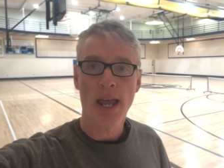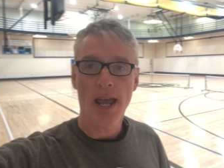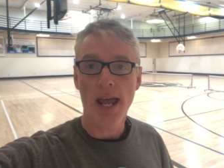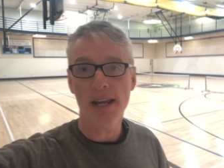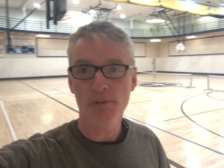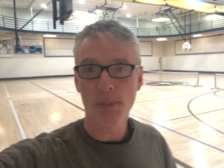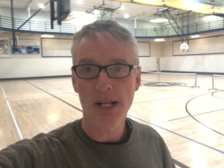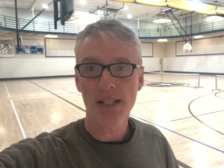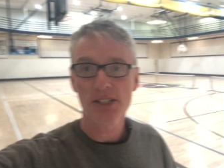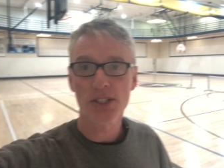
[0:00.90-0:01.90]
Hey
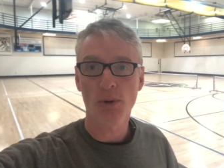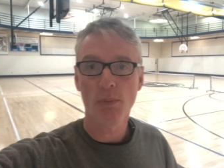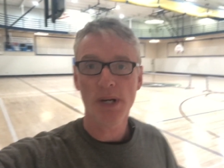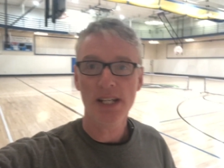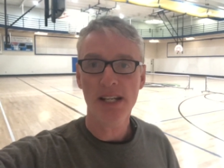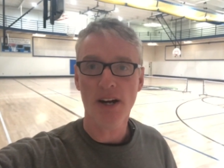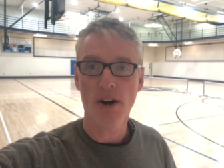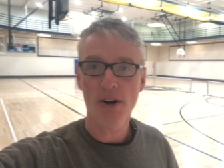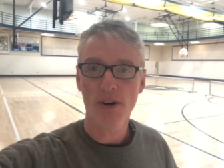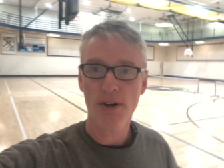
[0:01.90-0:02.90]
everybody, so we
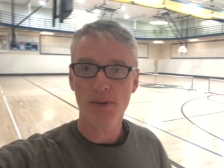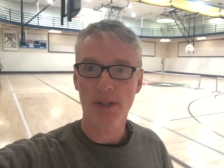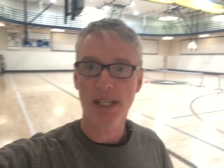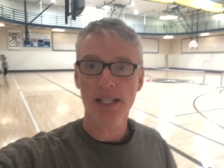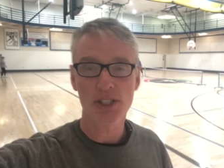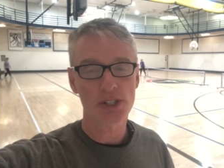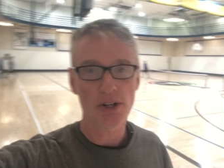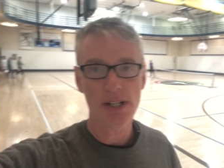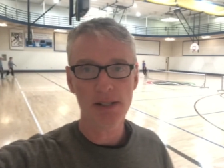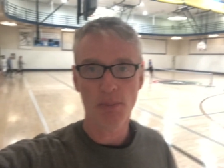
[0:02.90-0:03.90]
are getting
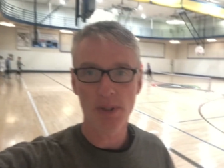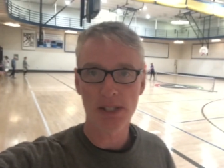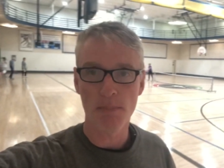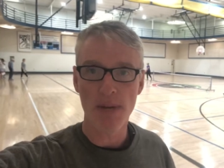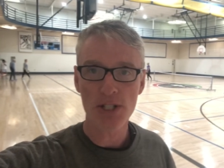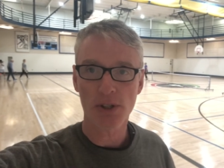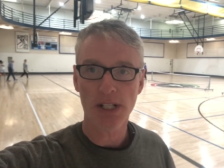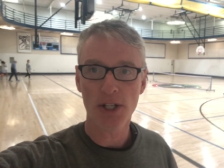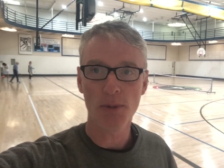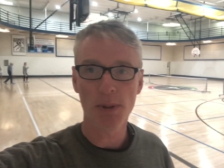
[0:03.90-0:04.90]
started with the Measuring
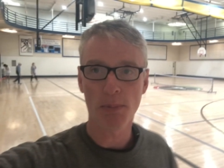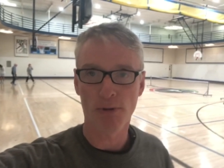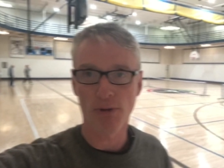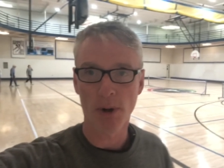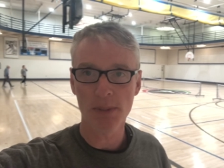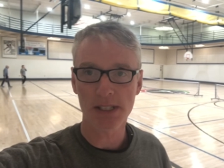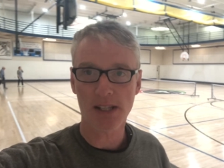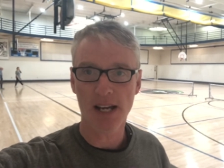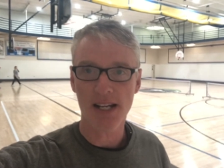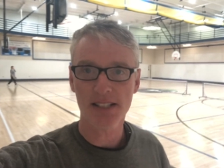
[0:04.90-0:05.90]
Human Performance
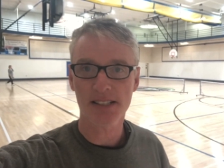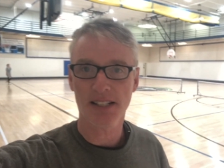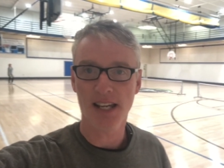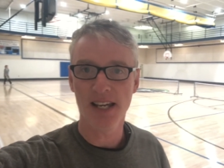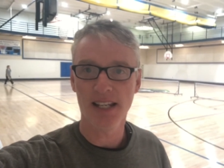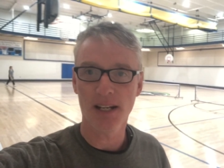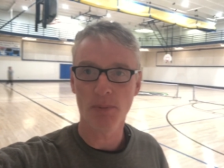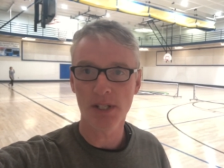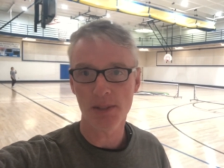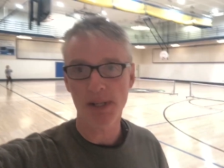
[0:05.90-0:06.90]
class, and I
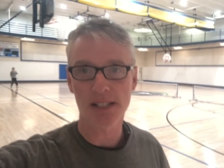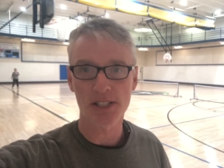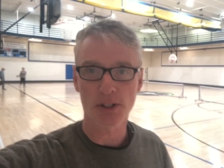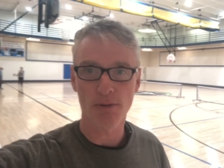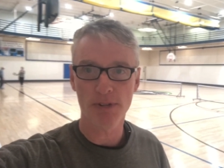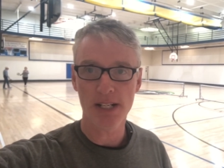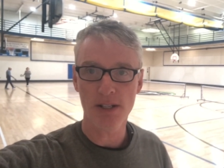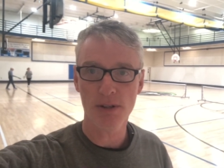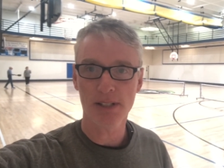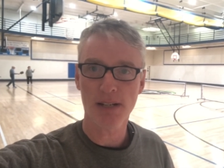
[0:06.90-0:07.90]
wanted to make this little
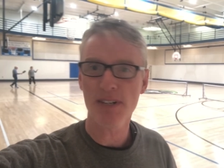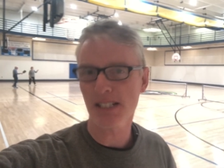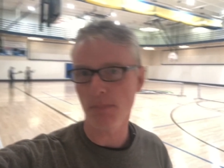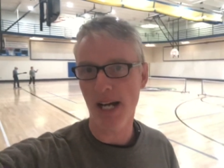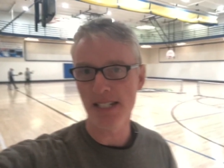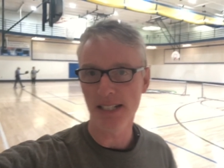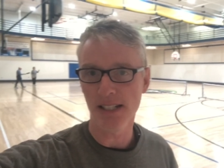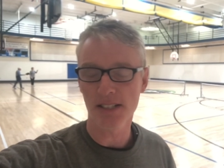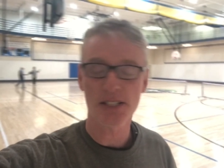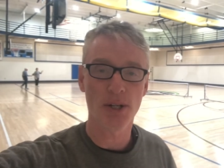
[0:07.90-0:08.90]
video to give you some
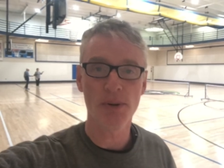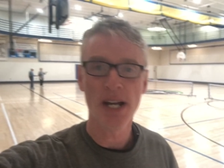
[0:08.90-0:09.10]
ideas. So